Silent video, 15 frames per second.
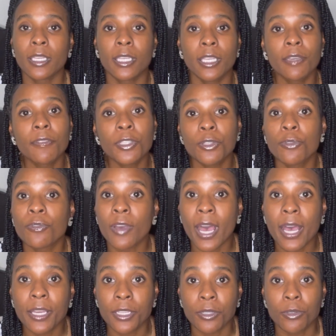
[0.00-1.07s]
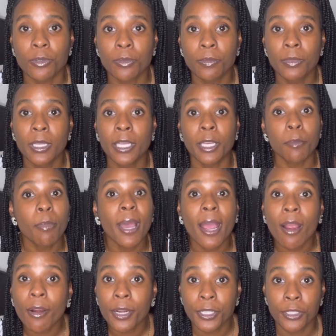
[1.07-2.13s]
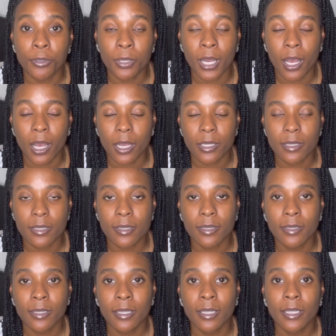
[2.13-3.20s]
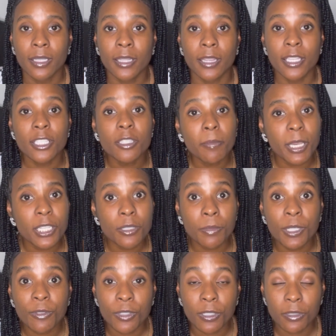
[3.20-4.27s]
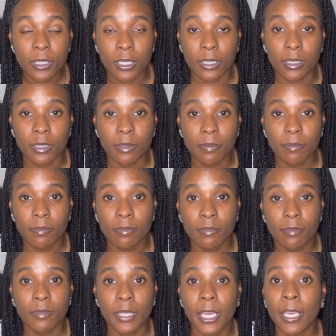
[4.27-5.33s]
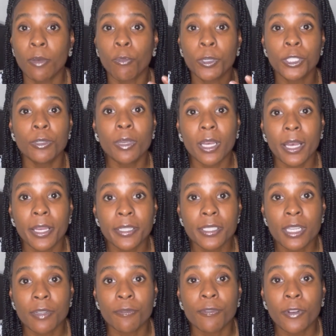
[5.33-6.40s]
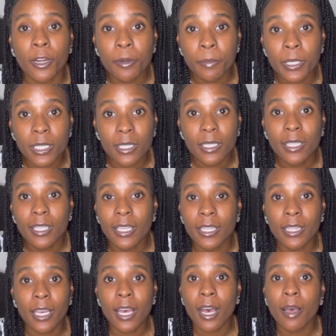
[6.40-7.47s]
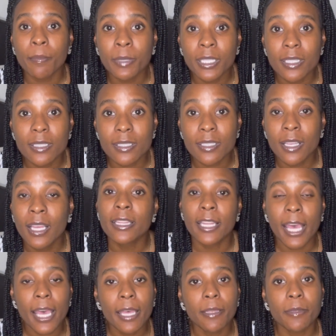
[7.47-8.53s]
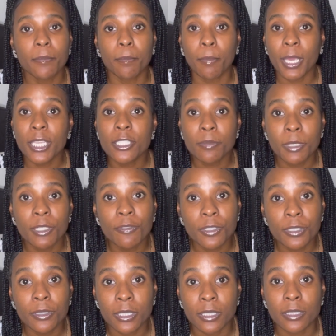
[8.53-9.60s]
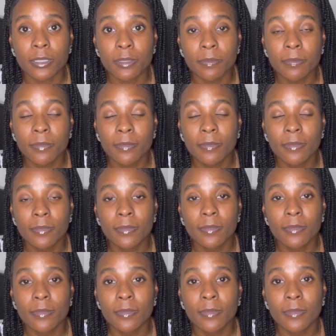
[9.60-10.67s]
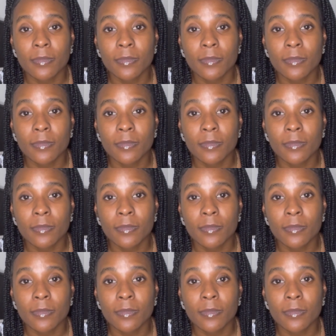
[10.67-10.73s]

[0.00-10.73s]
giving you value, empowering you guys, this makes me feel good. And when you guys confirm it in the comments, that makes me feel good.